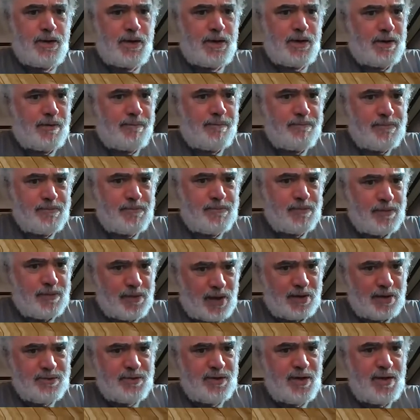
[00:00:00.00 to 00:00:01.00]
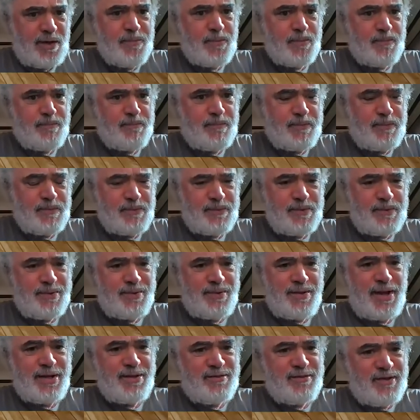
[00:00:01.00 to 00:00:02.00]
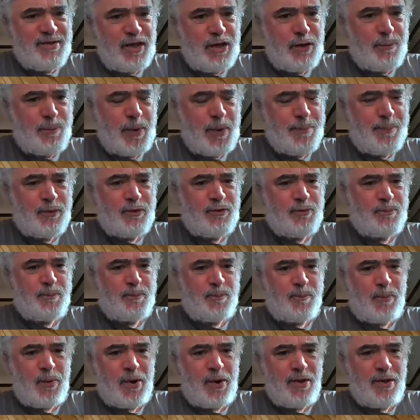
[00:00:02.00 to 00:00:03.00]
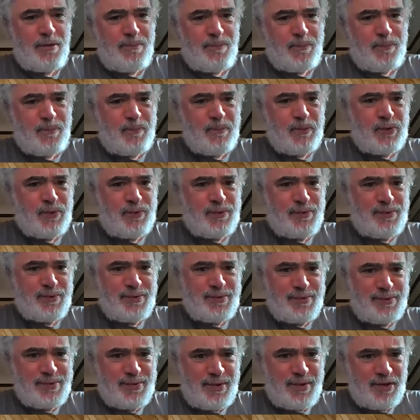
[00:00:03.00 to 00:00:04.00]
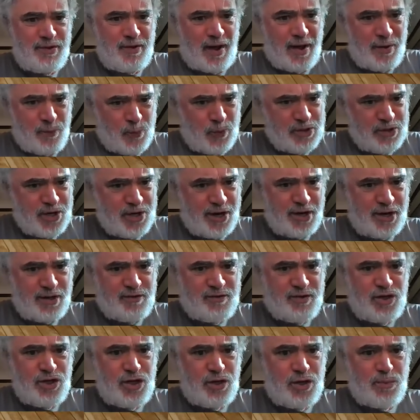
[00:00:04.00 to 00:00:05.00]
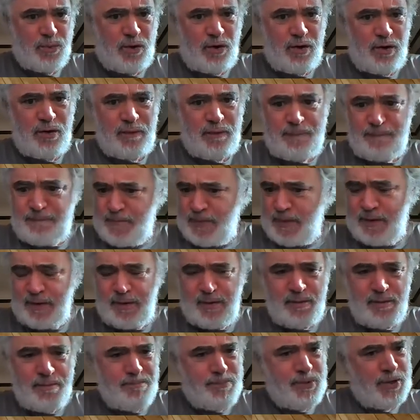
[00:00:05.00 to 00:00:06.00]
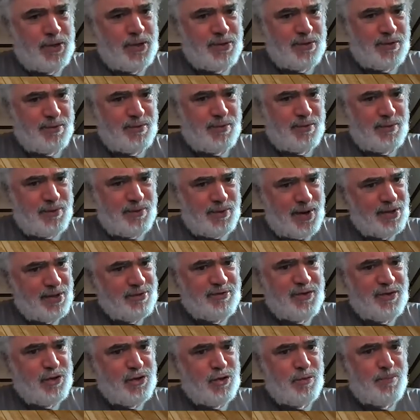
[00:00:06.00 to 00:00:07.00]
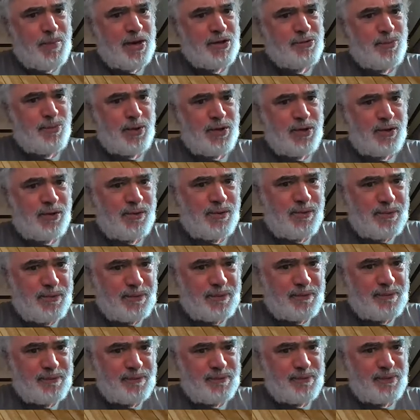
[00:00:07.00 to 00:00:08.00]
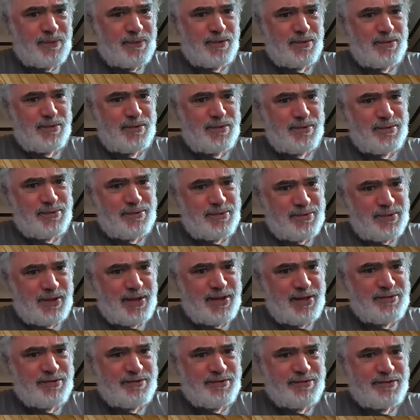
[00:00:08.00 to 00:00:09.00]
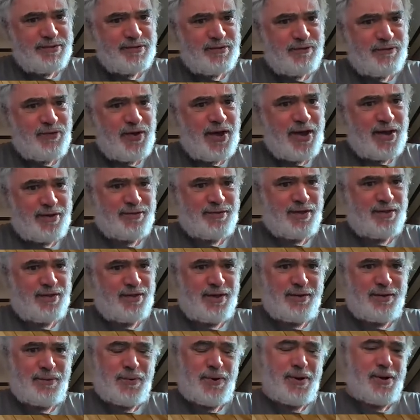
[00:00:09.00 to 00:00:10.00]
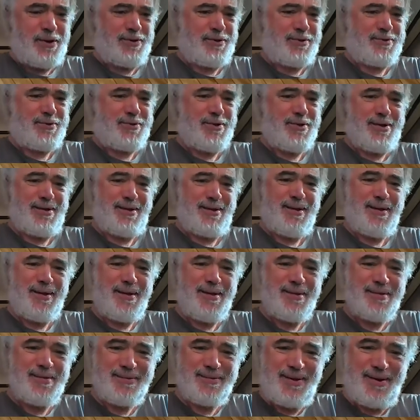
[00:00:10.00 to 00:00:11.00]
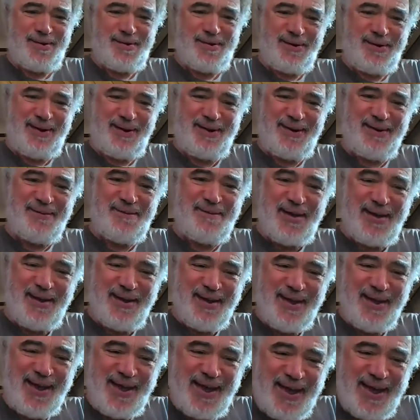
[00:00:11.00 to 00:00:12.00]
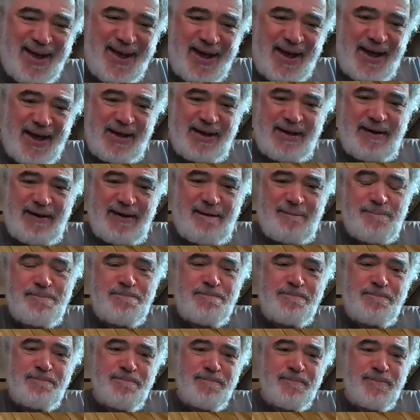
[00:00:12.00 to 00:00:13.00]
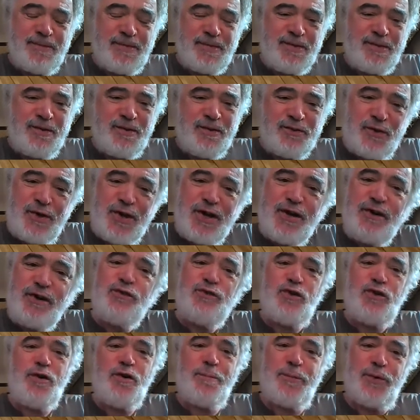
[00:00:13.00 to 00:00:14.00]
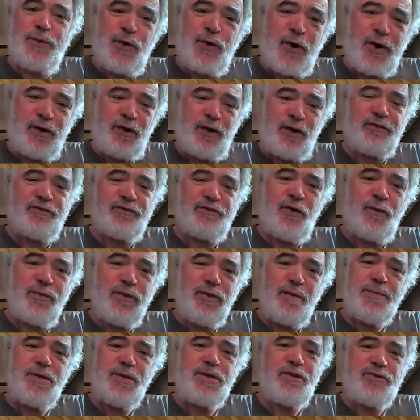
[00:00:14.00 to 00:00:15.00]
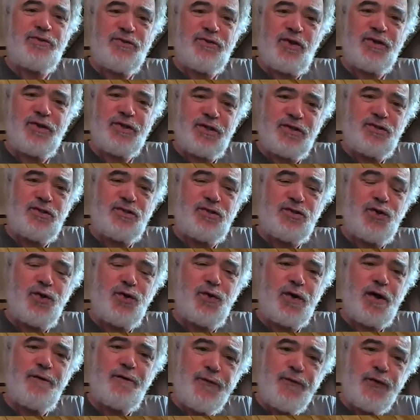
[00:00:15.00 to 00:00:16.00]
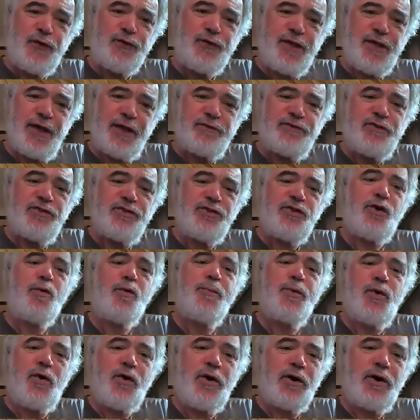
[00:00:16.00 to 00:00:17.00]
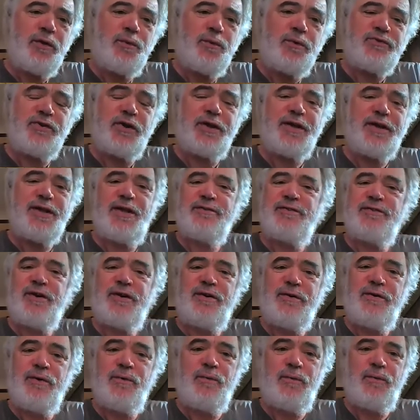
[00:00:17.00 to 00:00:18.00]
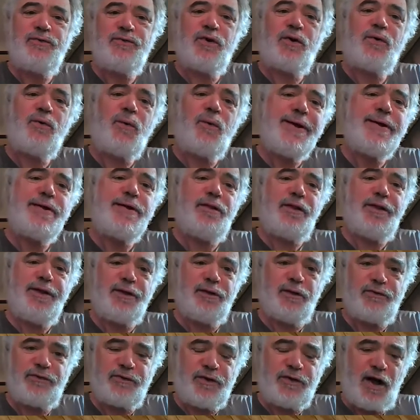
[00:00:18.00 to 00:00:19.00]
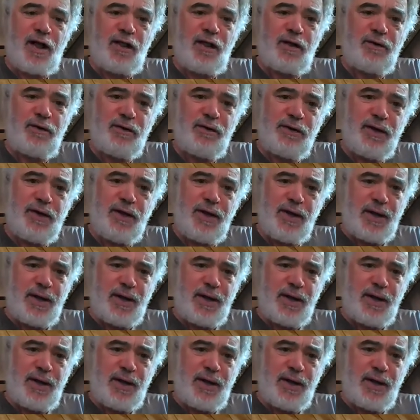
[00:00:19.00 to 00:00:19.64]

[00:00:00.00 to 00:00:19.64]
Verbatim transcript: um, actually, I'm not seeing people is probably. I wish I could see you all, but not seeing you makes me go less fast. I think, which is good. So anyway, um, so here's Thurman Arnold. So let me just talk two a few things. Thurman Arnold was a is a was a great legal scholar,